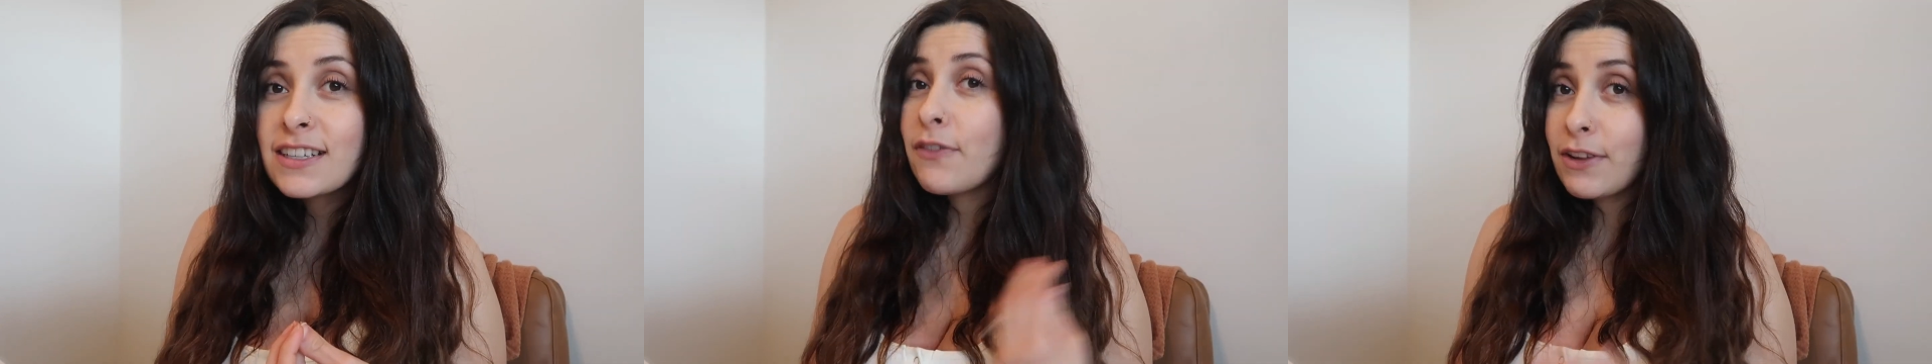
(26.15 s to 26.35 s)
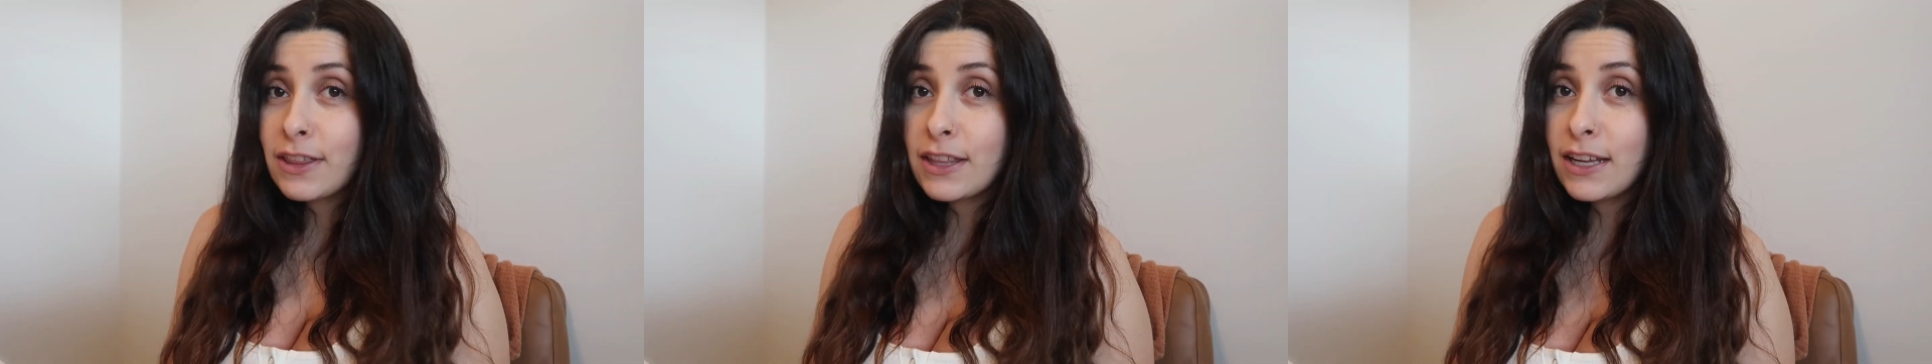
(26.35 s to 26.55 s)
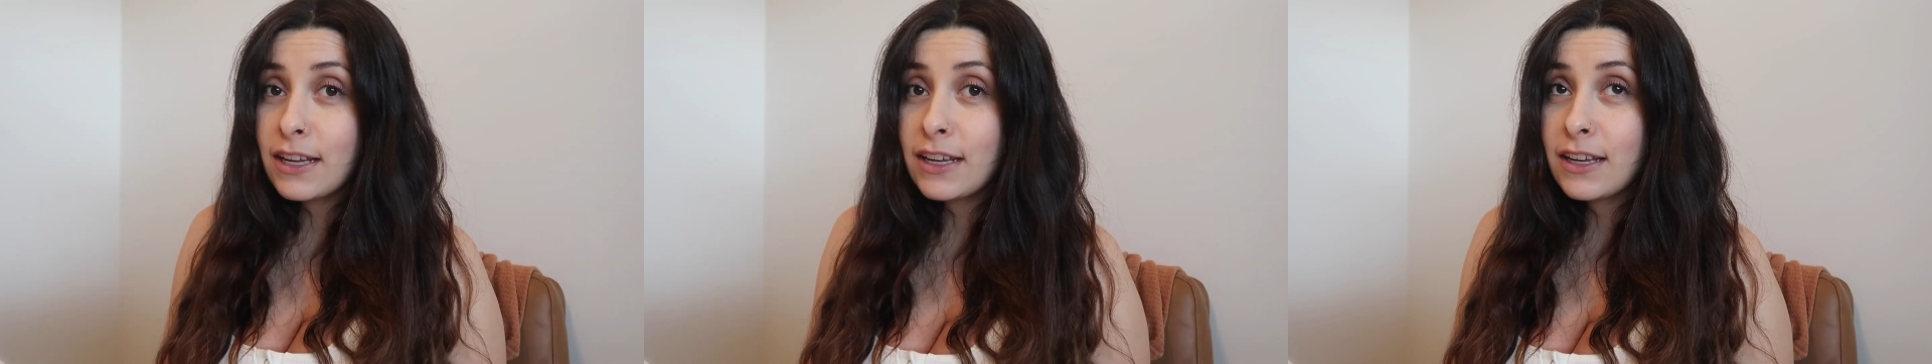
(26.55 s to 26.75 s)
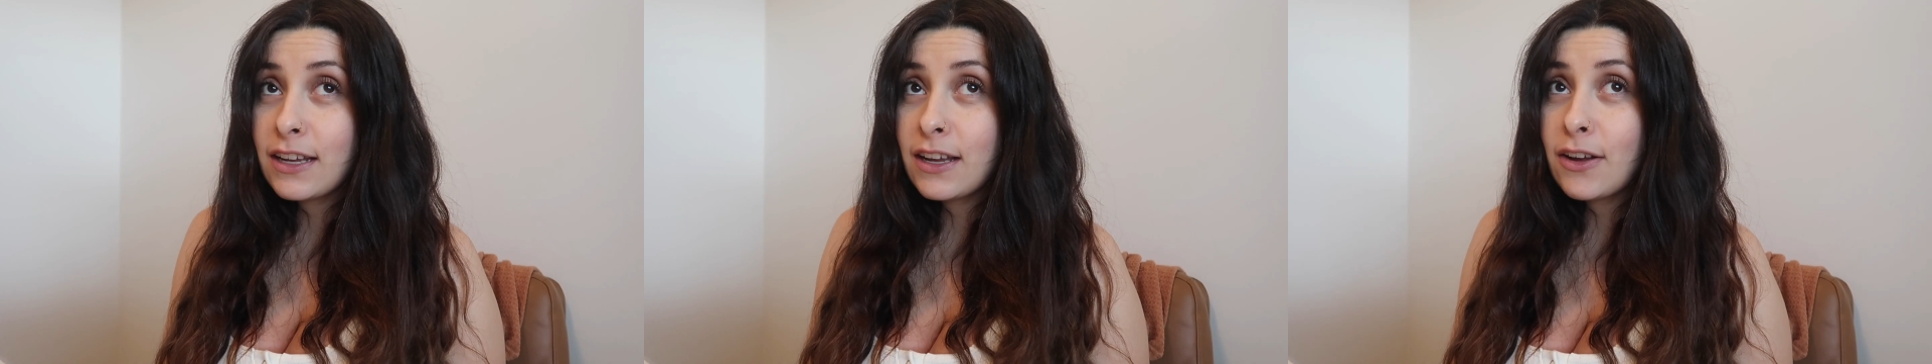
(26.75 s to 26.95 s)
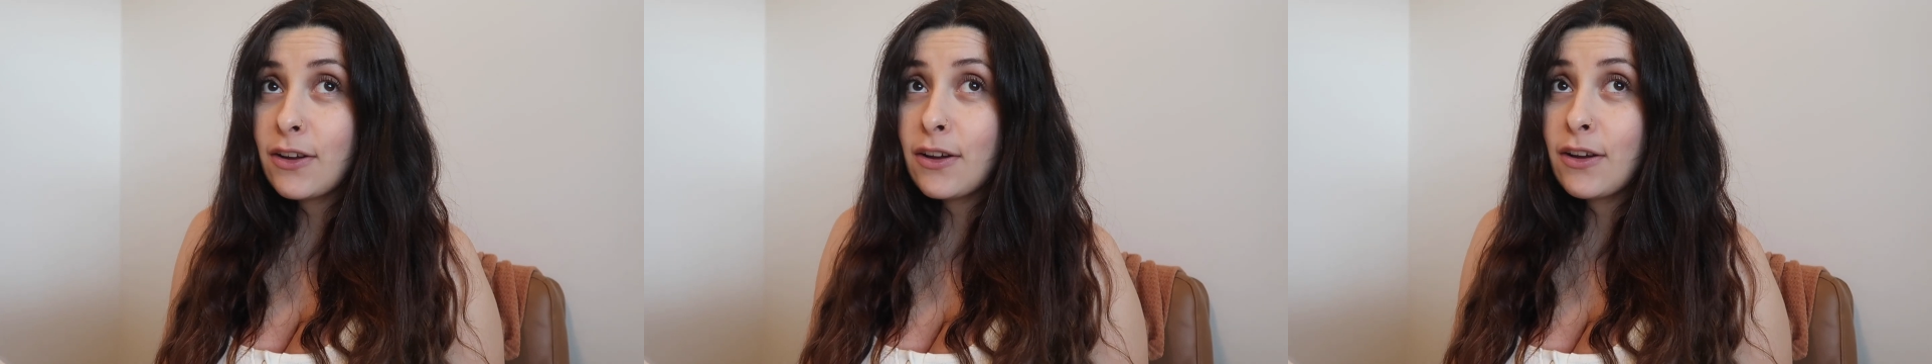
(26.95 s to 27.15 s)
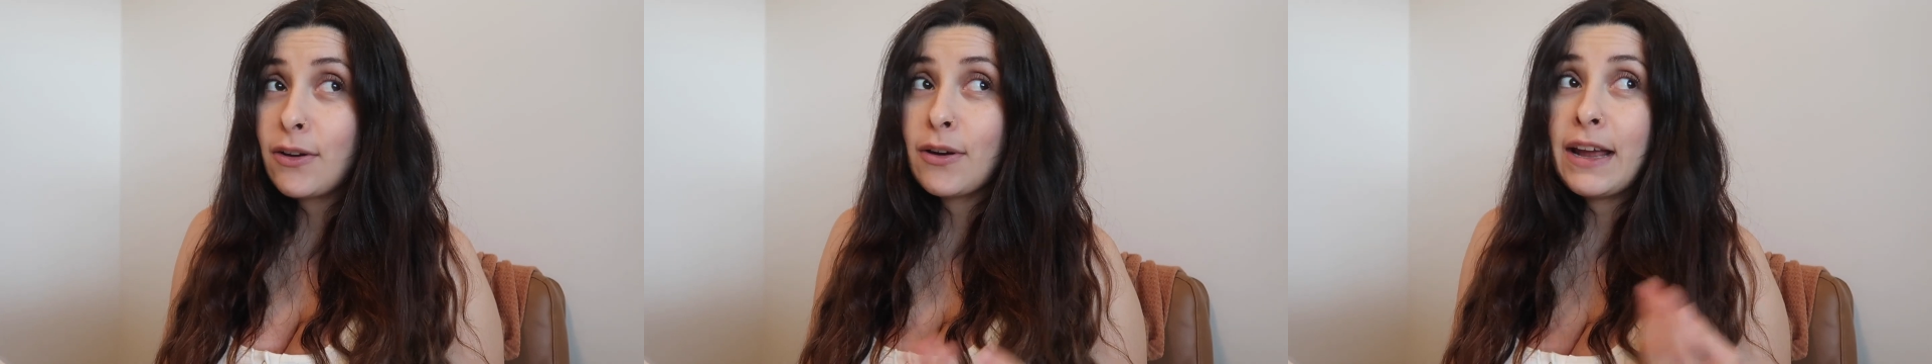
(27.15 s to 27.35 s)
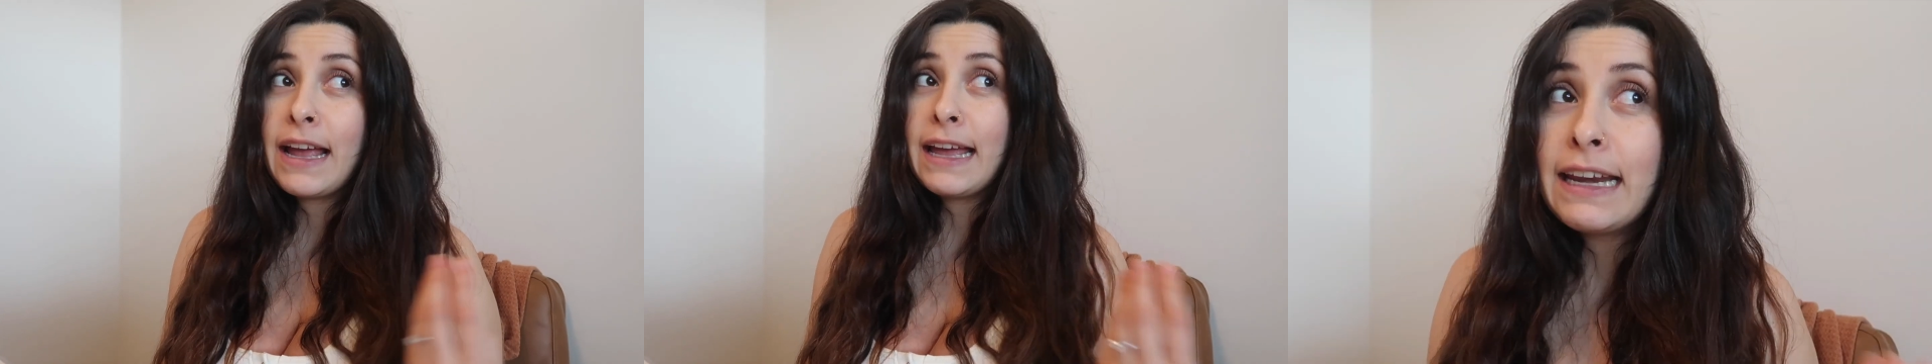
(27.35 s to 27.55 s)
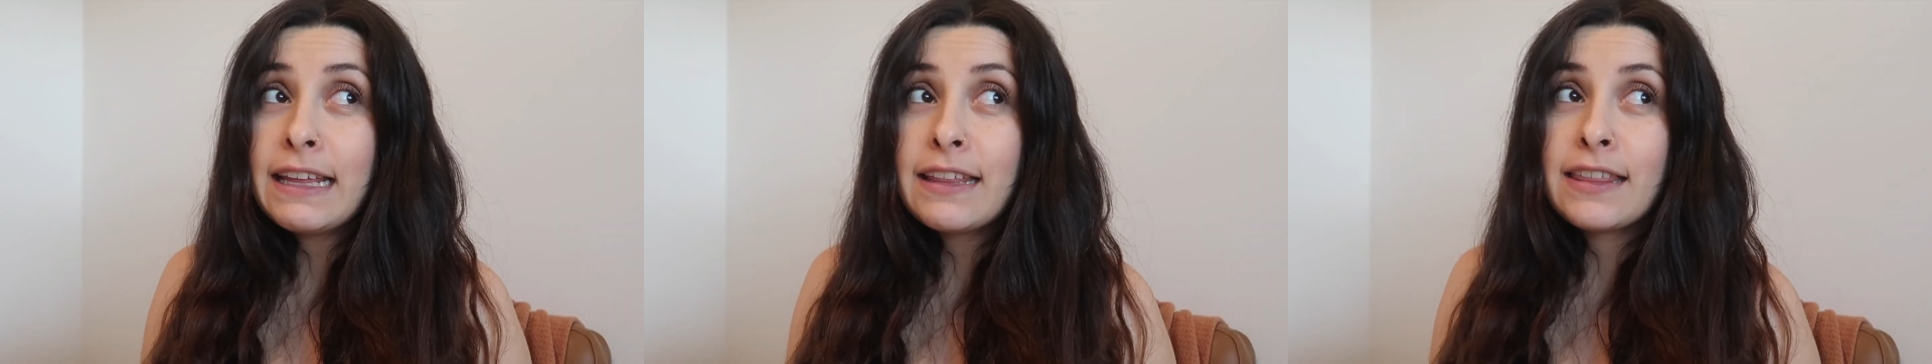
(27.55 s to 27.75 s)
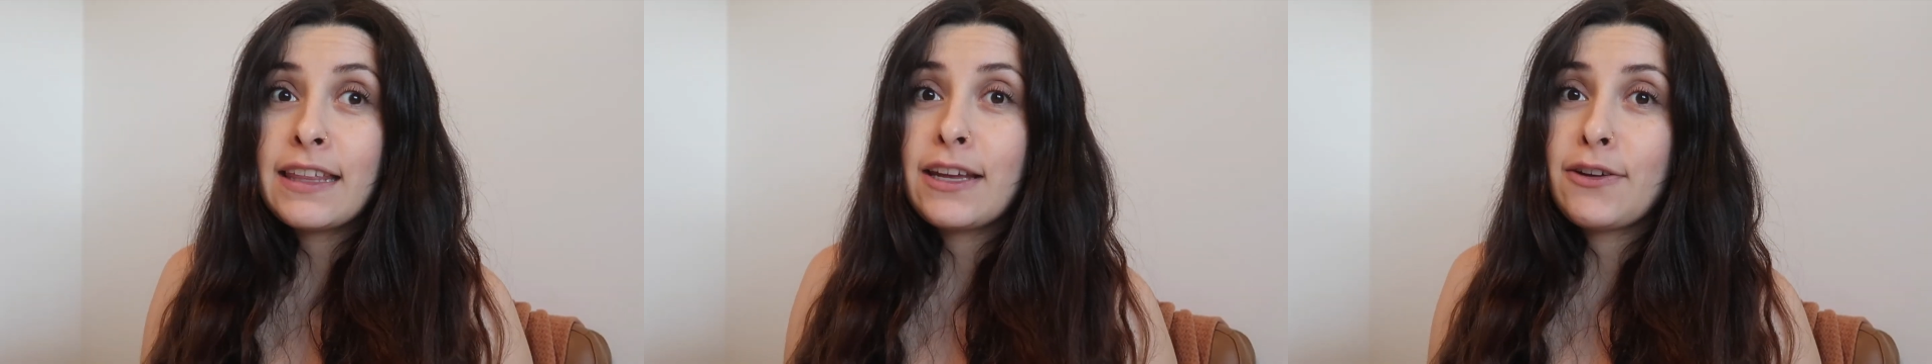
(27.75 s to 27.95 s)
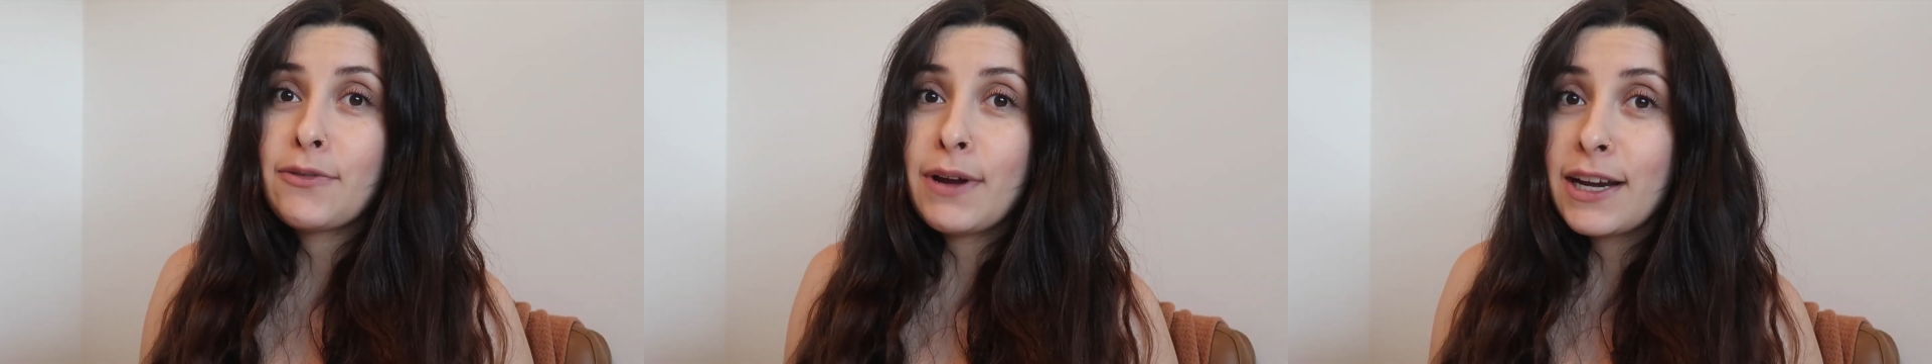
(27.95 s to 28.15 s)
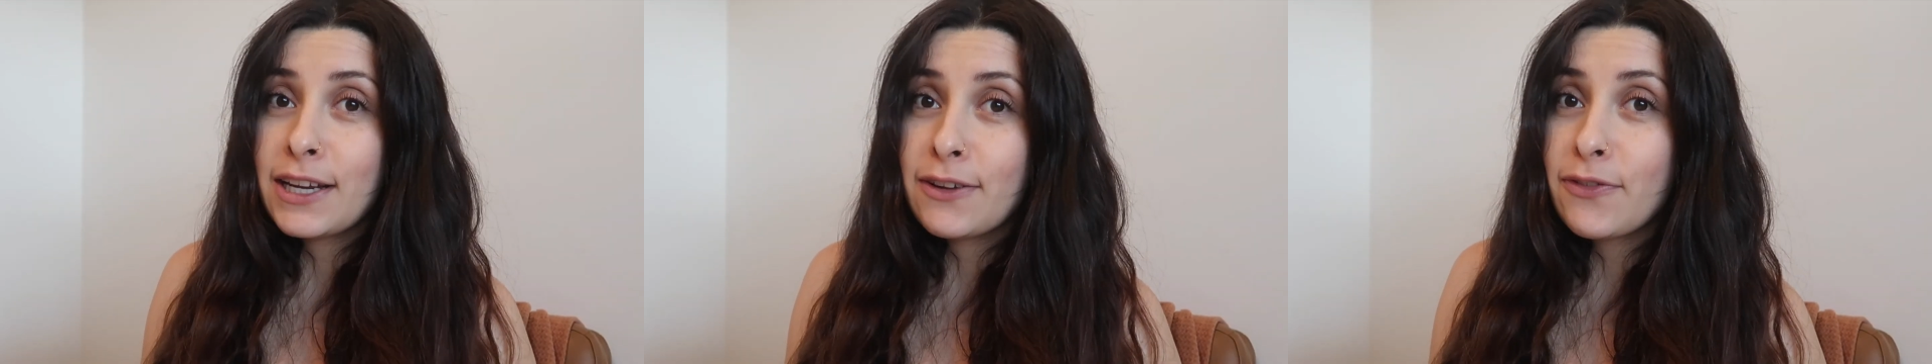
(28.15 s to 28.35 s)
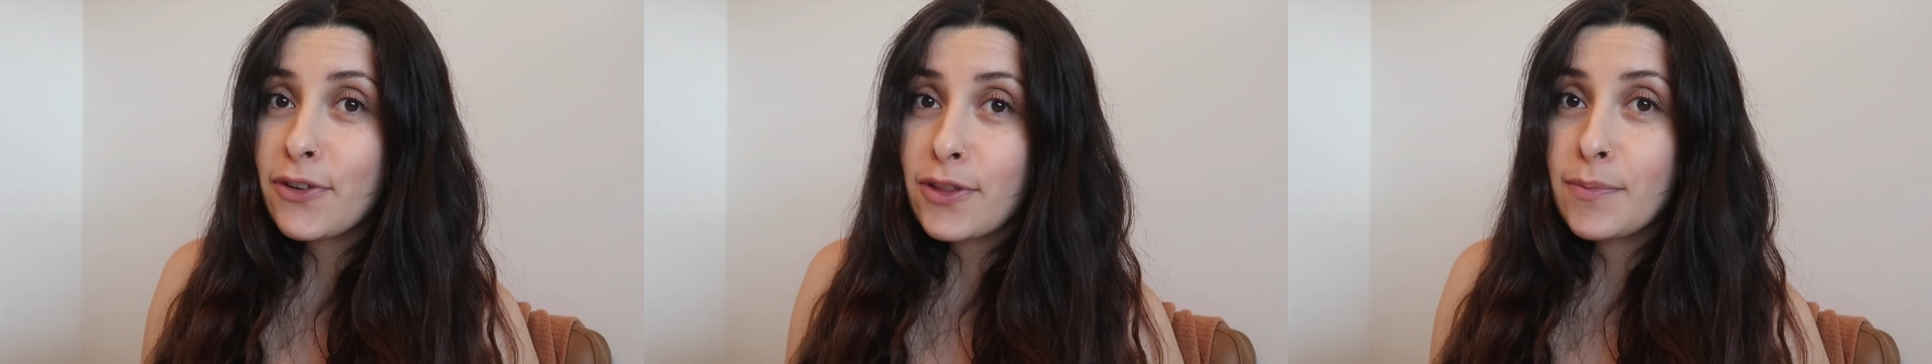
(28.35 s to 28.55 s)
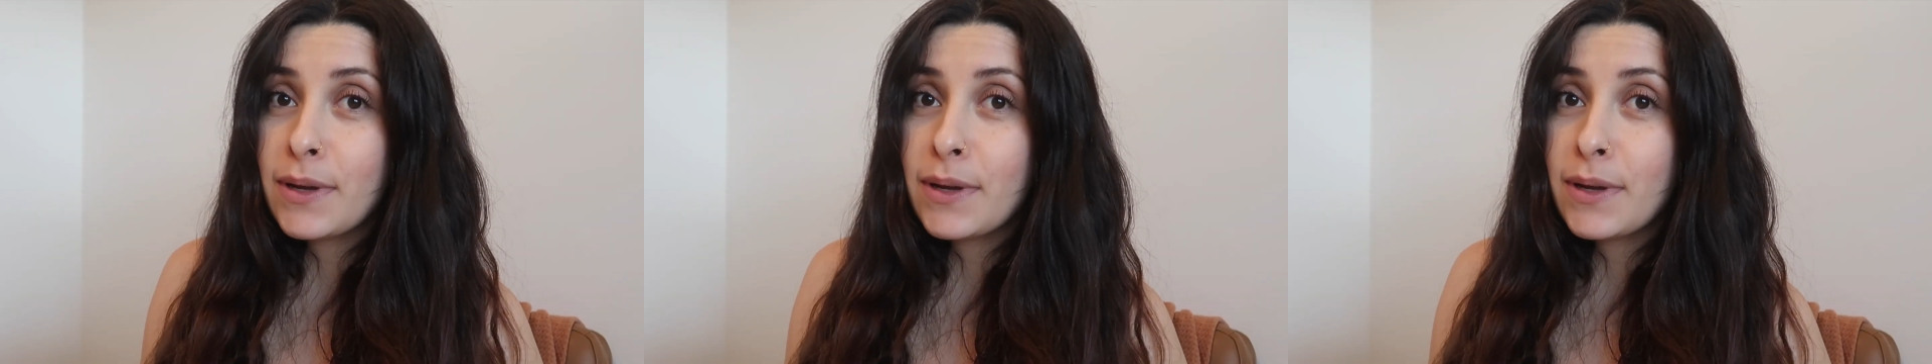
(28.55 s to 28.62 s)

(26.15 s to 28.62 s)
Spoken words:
anything ready for the